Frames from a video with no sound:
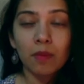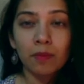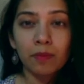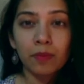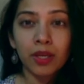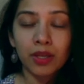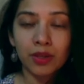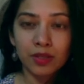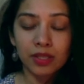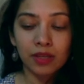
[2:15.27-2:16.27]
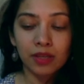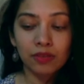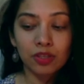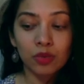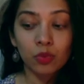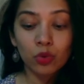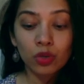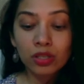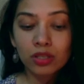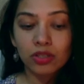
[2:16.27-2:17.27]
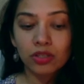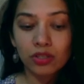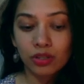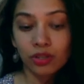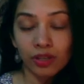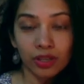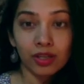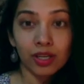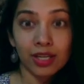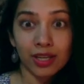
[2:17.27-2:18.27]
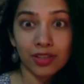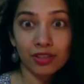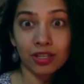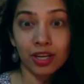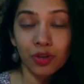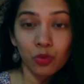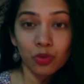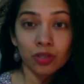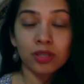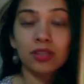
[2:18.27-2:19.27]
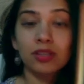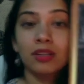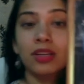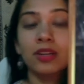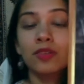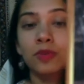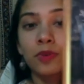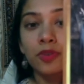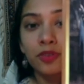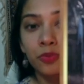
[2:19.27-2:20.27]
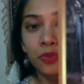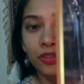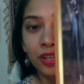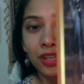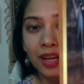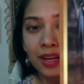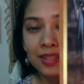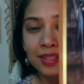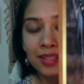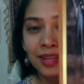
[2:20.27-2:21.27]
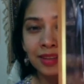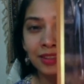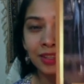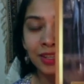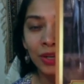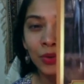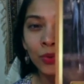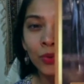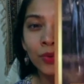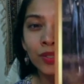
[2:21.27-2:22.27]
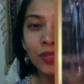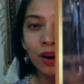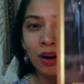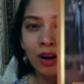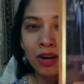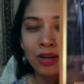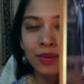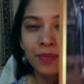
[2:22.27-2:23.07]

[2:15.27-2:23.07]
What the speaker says: Because if she would turn her attention inward, this person would realize that the clothes are,